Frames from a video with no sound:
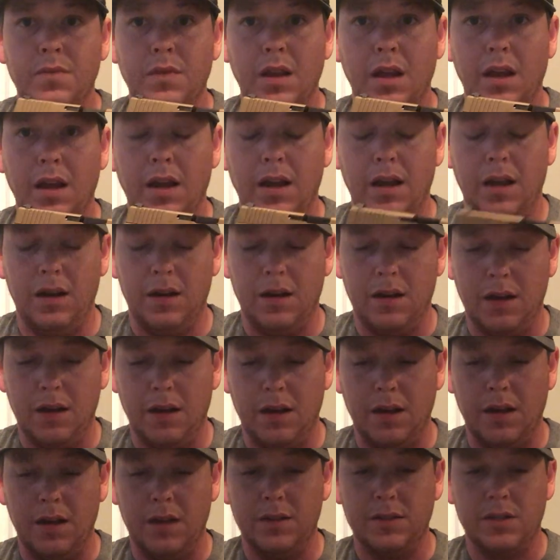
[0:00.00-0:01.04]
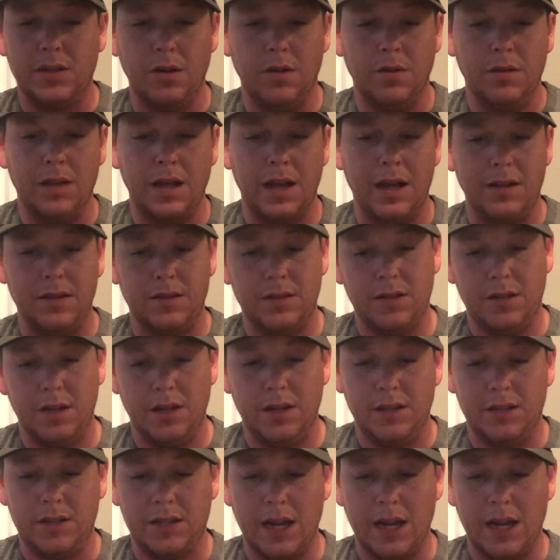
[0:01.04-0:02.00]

And so that is